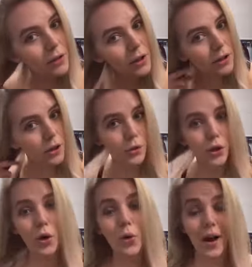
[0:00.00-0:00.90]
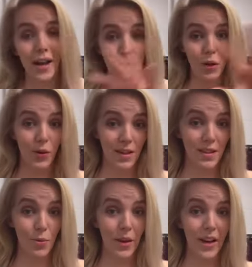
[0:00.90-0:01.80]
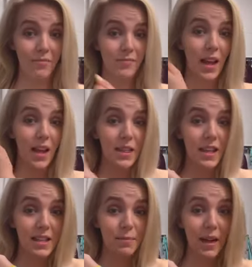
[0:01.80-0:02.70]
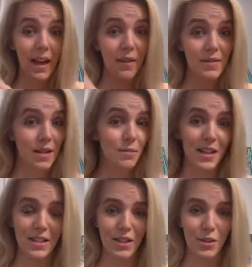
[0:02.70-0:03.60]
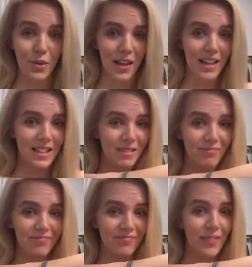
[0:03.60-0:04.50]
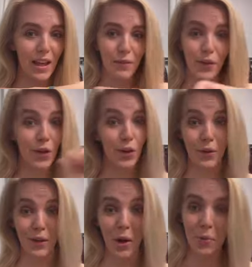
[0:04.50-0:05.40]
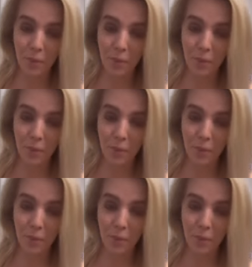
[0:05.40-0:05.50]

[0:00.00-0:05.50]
if you don't know, I am going somewhere. This might have something to do with it. If you know, you